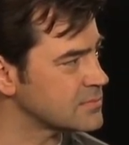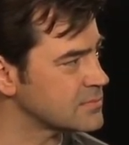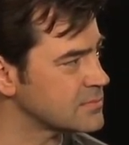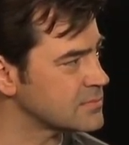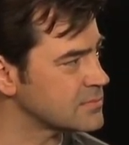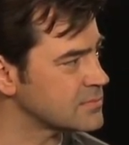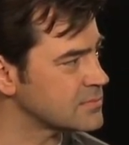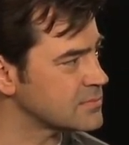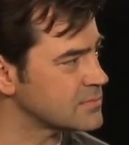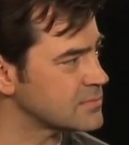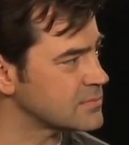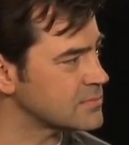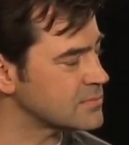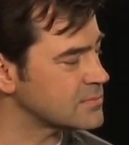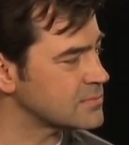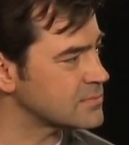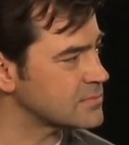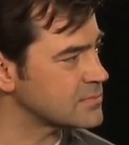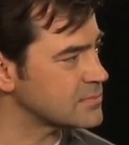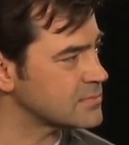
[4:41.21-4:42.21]

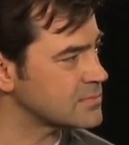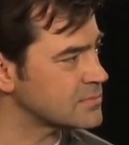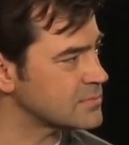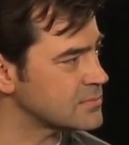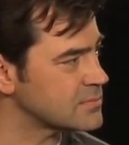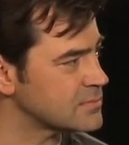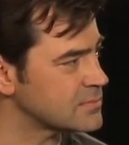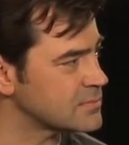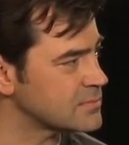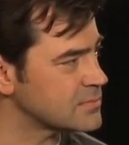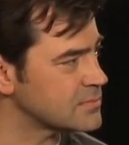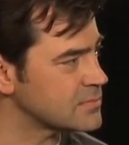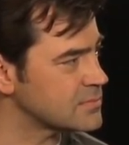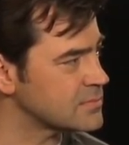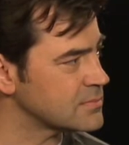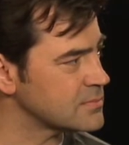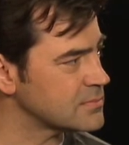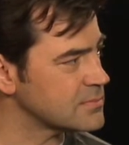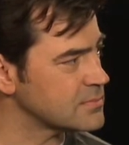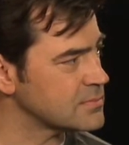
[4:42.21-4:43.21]

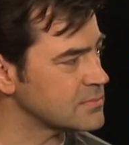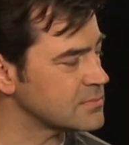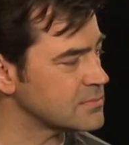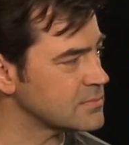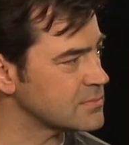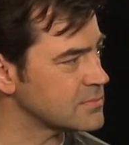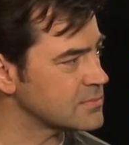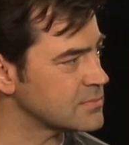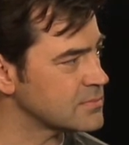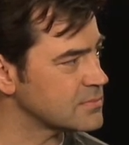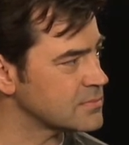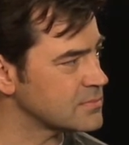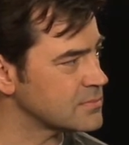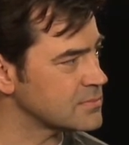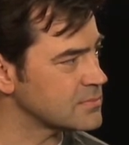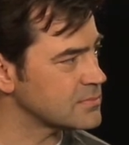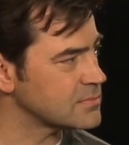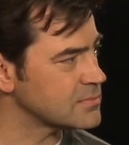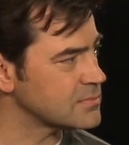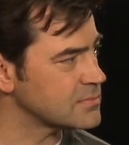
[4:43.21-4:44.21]

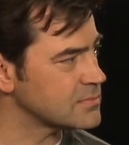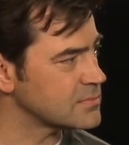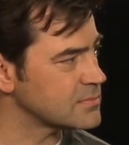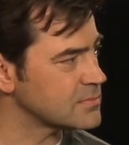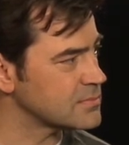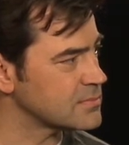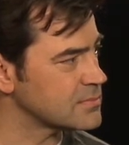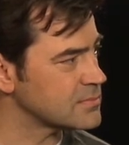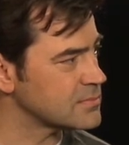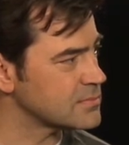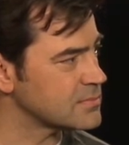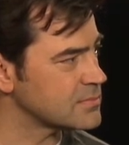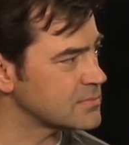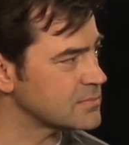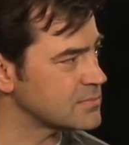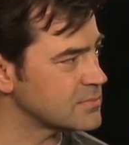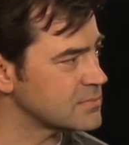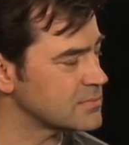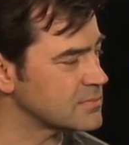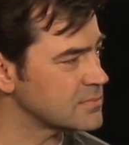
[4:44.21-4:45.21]

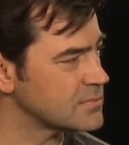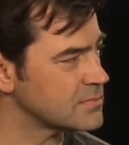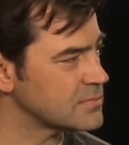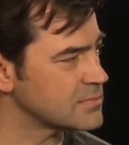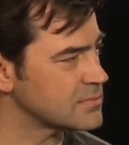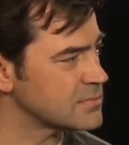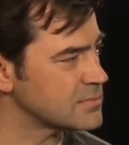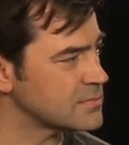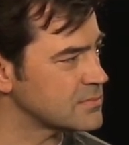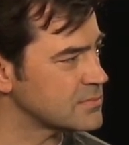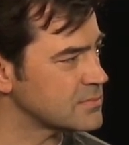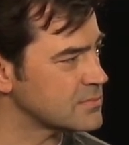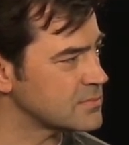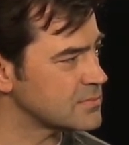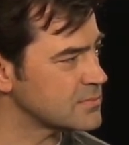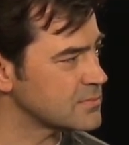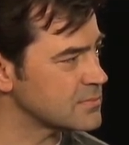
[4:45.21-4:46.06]
This person isn't speaking.